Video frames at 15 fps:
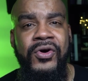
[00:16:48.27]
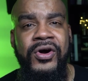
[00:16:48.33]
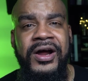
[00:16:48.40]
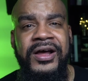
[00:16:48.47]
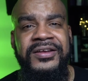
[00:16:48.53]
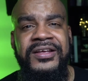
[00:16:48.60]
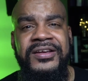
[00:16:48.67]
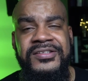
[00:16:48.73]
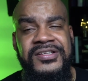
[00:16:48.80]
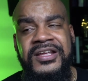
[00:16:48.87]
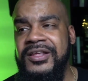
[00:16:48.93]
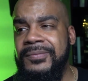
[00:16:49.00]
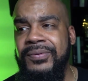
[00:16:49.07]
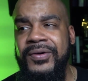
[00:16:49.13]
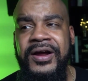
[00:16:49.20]
I did a
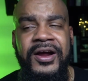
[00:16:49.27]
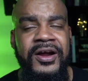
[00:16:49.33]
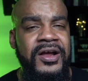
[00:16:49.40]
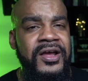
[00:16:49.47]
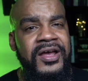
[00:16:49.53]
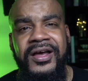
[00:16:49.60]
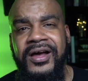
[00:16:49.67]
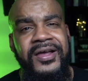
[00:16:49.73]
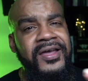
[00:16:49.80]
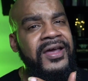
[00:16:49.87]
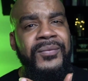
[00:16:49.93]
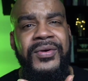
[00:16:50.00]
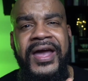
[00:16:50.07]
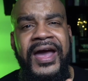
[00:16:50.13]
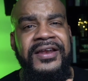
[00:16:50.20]
safety prayer. Again,
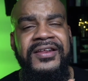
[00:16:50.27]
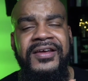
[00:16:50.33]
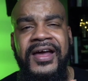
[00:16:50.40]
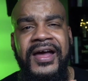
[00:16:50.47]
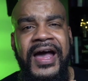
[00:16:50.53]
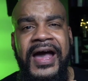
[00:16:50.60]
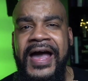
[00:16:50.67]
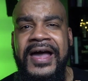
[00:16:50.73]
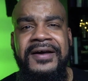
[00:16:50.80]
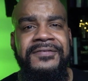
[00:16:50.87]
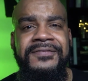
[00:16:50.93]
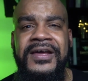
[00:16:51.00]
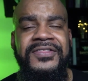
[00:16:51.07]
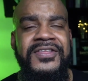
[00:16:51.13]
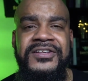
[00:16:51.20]
I have
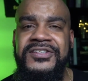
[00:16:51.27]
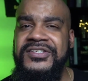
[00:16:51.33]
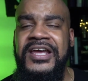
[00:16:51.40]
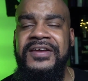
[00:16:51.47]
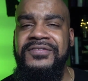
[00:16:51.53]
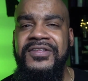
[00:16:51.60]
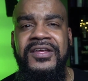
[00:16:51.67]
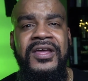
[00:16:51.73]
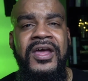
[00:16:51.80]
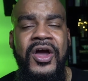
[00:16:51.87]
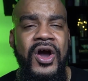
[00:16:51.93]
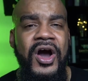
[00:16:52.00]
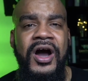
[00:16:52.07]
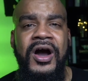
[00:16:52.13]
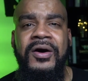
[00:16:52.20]
faith in safety
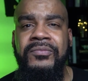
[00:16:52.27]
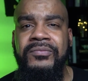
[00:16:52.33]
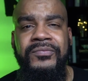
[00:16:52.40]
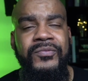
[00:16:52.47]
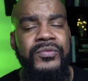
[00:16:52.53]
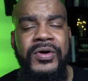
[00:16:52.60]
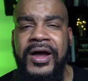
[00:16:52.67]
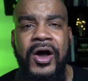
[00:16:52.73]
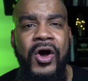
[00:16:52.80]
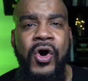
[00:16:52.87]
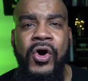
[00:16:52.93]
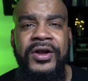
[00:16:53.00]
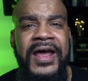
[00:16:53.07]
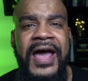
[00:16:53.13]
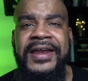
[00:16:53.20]

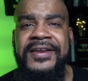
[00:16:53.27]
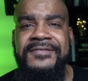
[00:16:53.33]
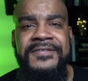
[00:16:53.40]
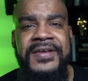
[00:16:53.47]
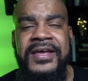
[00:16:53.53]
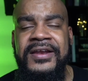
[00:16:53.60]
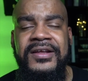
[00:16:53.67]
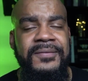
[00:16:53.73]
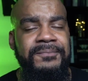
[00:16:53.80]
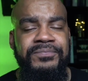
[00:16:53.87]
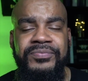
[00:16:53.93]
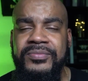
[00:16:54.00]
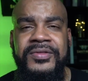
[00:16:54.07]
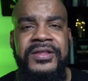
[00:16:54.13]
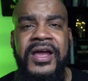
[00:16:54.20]
online event
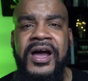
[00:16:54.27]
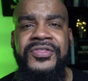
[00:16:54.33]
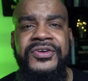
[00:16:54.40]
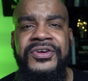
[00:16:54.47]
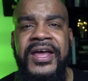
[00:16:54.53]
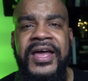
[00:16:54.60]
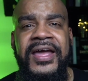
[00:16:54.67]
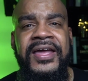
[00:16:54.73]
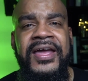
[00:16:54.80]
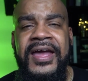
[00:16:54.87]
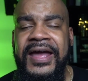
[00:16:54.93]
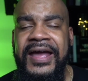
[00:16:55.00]
the other day.